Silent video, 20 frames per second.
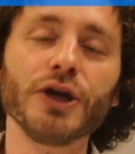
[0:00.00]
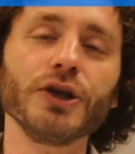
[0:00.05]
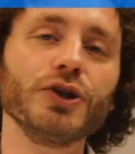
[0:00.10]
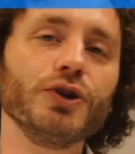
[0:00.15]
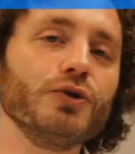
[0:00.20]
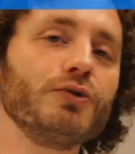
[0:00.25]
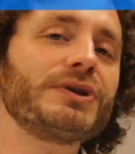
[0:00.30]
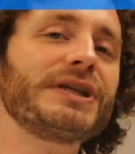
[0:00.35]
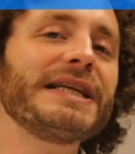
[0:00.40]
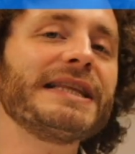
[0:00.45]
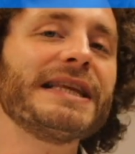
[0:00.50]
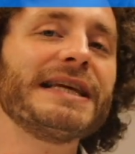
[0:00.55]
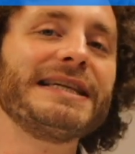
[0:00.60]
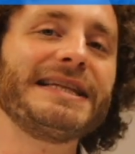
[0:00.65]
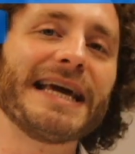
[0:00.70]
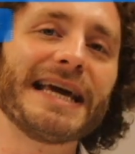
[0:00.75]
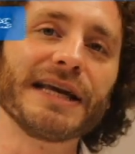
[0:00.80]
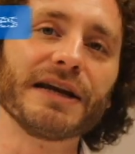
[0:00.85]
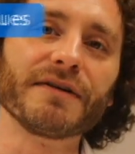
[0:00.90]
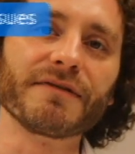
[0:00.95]
Using the
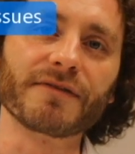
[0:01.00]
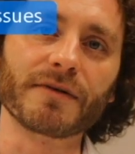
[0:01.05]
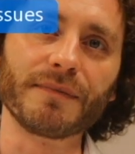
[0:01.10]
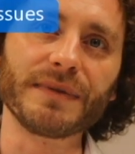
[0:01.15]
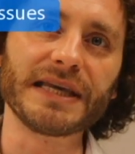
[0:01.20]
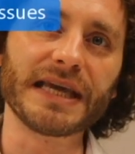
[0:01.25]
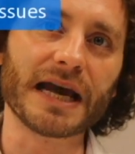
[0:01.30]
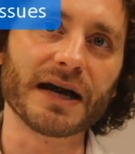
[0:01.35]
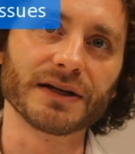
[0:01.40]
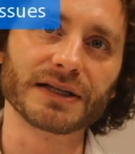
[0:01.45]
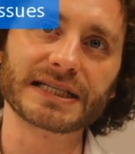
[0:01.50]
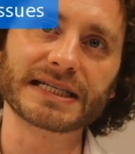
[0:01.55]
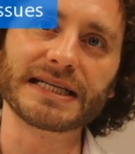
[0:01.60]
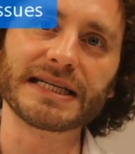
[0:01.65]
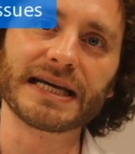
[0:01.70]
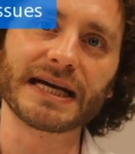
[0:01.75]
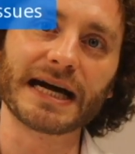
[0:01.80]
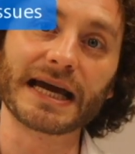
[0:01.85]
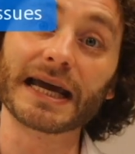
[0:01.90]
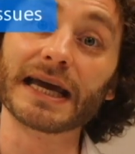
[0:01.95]
data from the
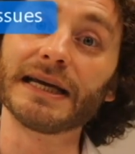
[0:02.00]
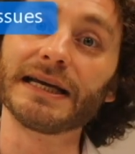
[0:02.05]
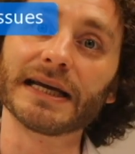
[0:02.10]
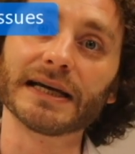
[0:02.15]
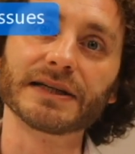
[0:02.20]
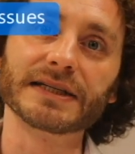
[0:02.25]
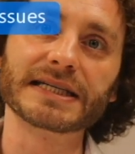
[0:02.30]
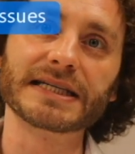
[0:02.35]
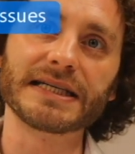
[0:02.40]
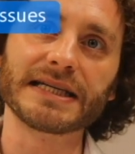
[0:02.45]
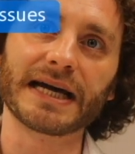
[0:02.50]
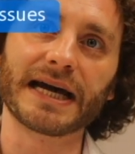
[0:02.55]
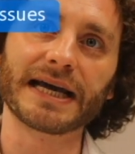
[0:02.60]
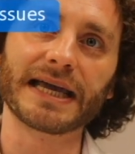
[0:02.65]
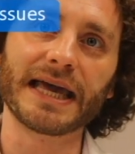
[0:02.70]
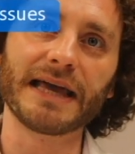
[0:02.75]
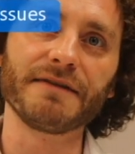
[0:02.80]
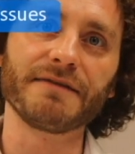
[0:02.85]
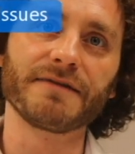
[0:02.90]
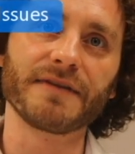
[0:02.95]
LCI and
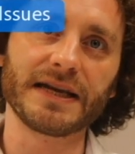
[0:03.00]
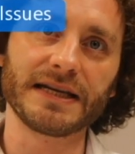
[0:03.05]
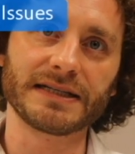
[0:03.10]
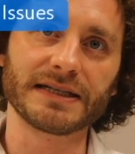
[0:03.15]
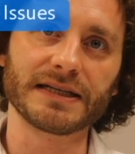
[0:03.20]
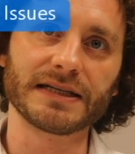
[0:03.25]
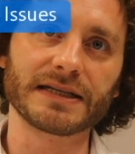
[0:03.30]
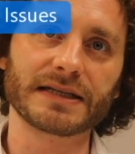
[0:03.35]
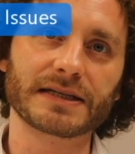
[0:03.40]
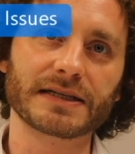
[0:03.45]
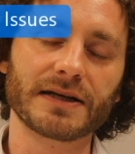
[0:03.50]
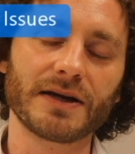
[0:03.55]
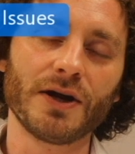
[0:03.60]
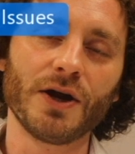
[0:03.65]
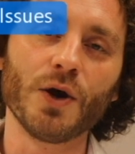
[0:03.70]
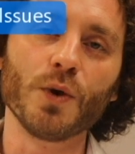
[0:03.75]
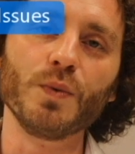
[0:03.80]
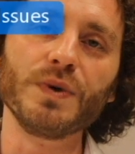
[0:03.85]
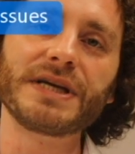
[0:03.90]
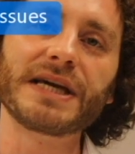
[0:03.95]
LCIA phases,
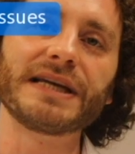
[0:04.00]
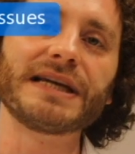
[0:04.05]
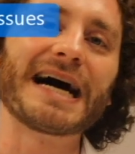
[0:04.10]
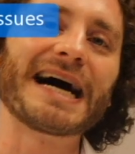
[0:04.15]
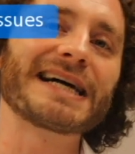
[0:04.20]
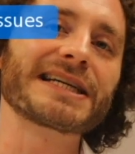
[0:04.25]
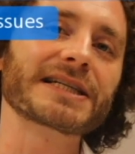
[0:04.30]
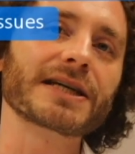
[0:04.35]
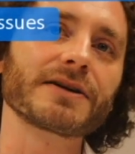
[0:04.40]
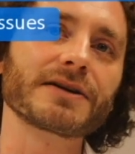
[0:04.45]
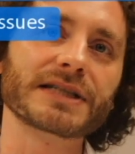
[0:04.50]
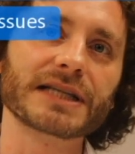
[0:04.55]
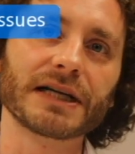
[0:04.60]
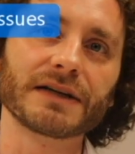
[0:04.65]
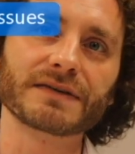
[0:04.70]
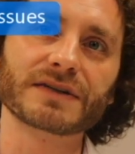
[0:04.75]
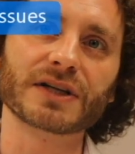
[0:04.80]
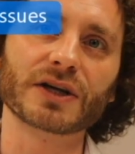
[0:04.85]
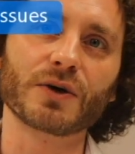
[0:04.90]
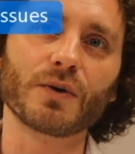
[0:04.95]
we can ask
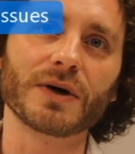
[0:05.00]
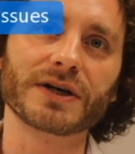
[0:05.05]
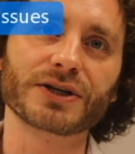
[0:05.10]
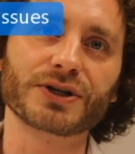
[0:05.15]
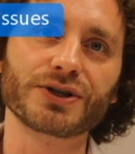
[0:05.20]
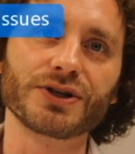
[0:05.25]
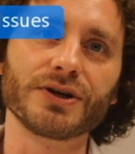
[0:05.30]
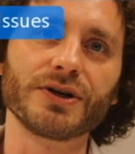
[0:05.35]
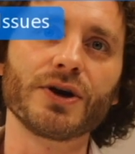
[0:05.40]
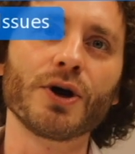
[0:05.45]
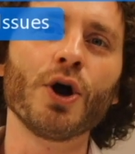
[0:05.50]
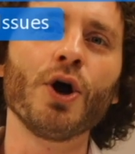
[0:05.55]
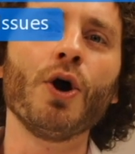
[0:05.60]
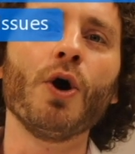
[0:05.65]
ourselves the question,